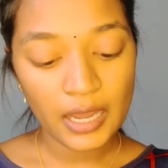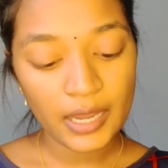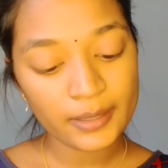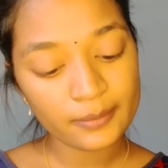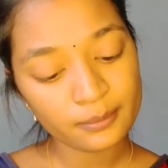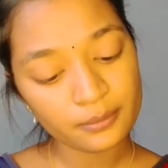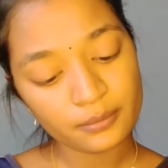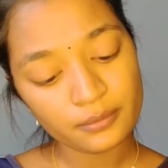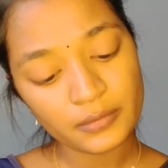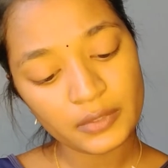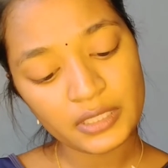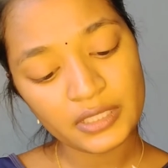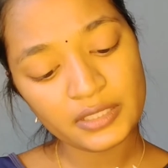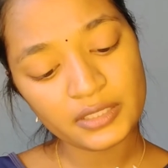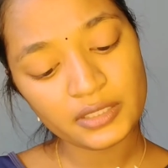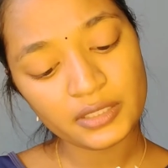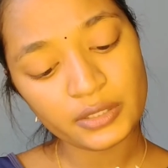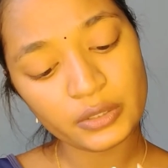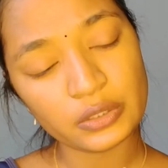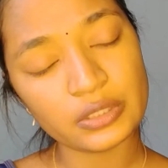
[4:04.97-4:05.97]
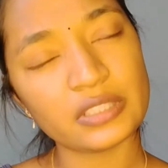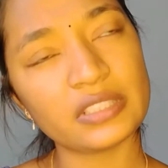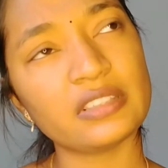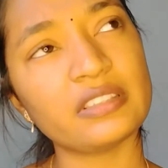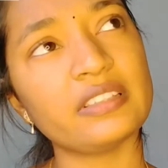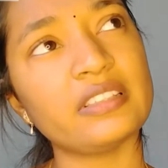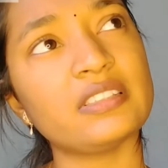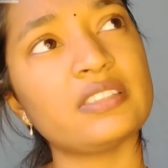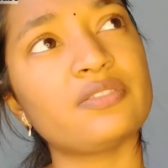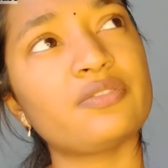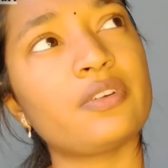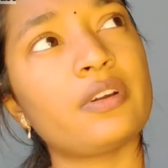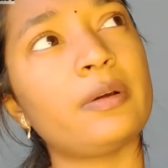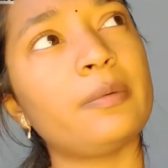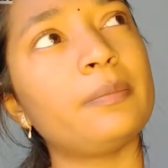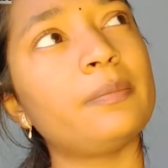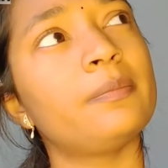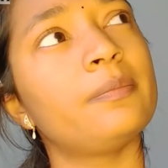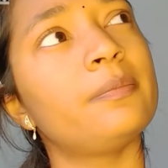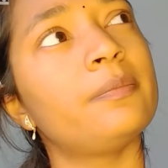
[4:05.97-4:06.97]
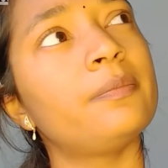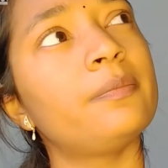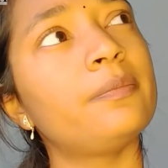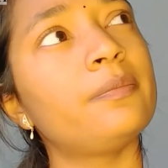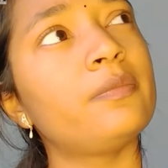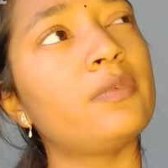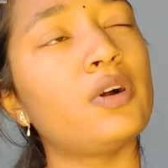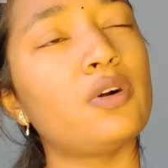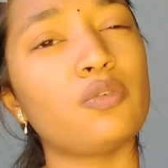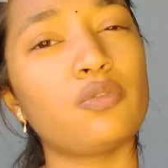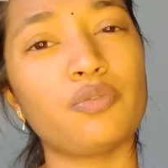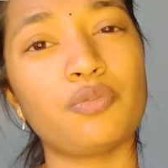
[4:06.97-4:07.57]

I'm been using this from